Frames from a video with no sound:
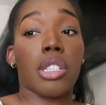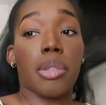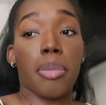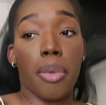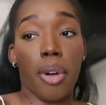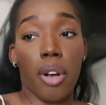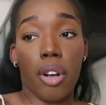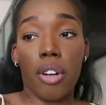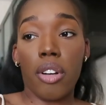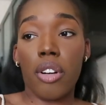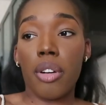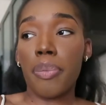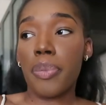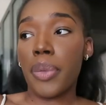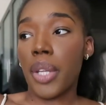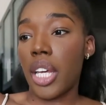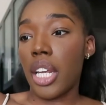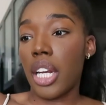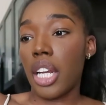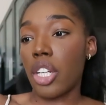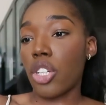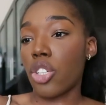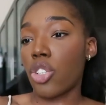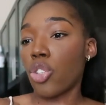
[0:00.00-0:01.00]
tomorrow.
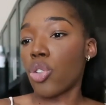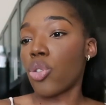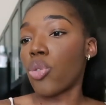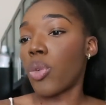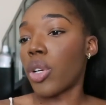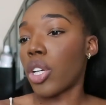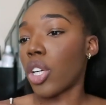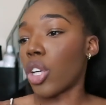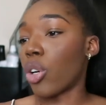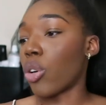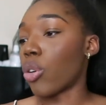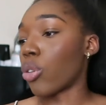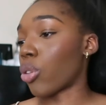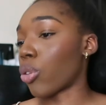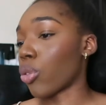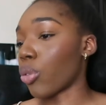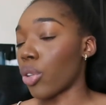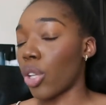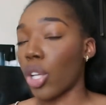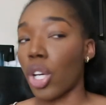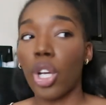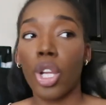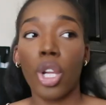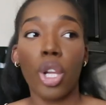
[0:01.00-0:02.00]
And I do want to go
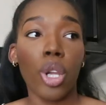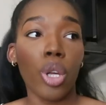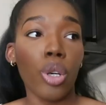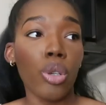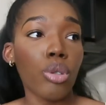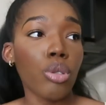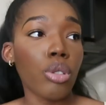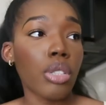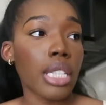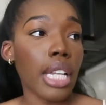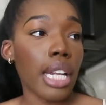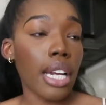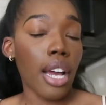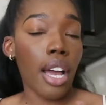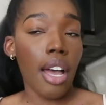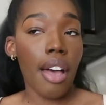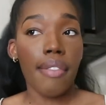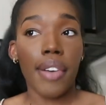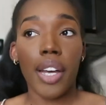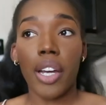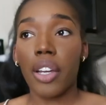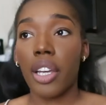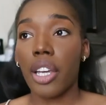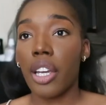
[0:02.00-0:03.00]
through the clothes that I
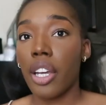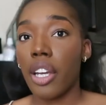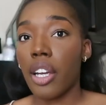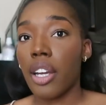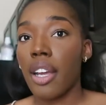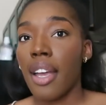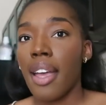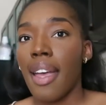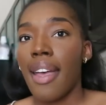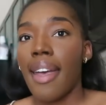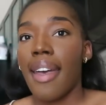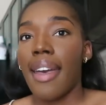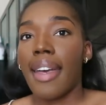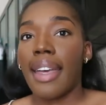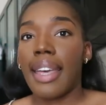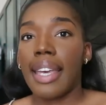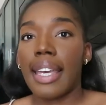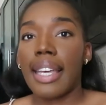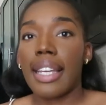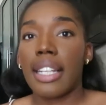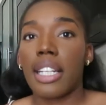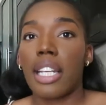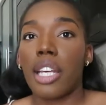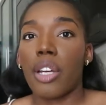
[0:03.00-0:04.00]
have out here
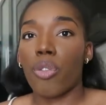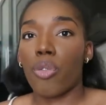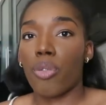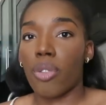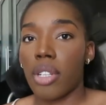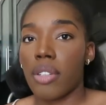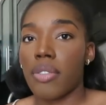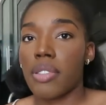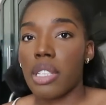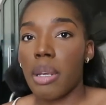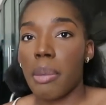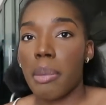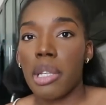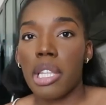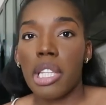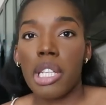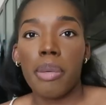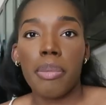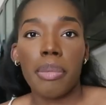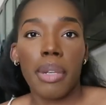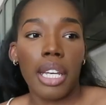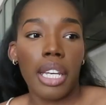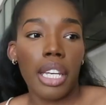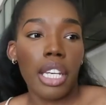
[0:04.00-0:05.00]
and get rid of some of
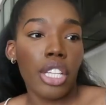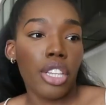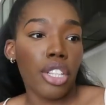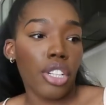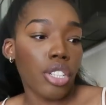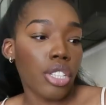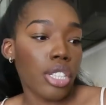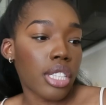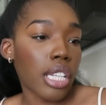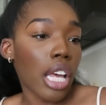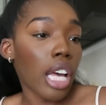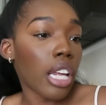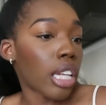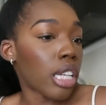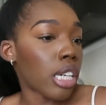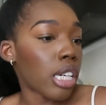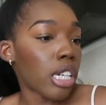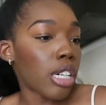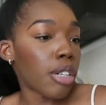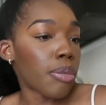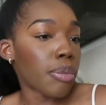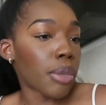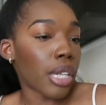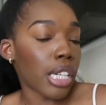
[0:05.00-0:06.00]
them. Like either sell
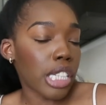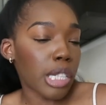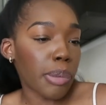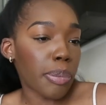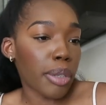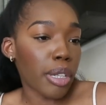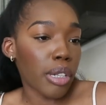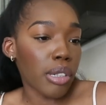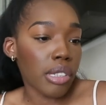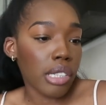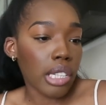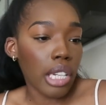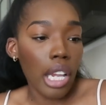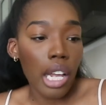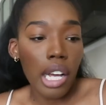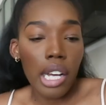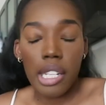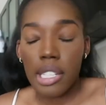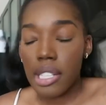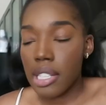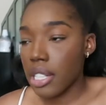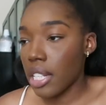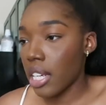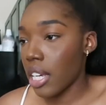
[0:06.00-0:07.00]
them, like to Plato's
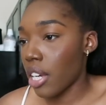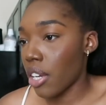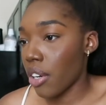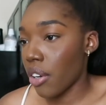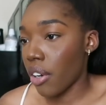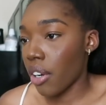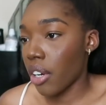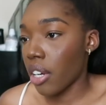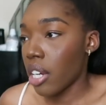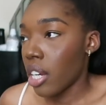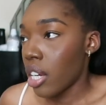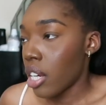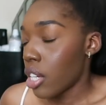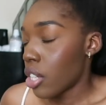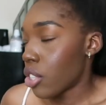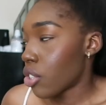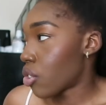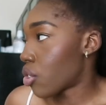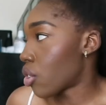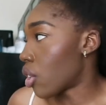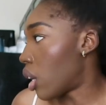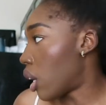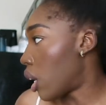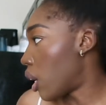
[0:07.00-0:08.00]
Closet or
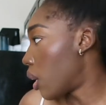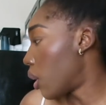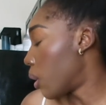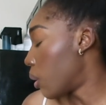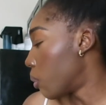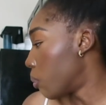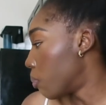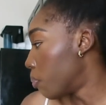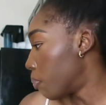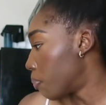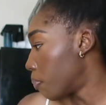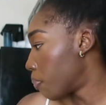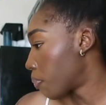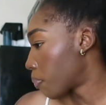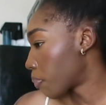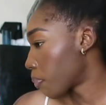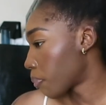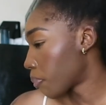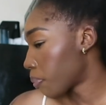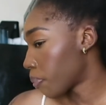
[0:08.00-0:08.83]
to, um,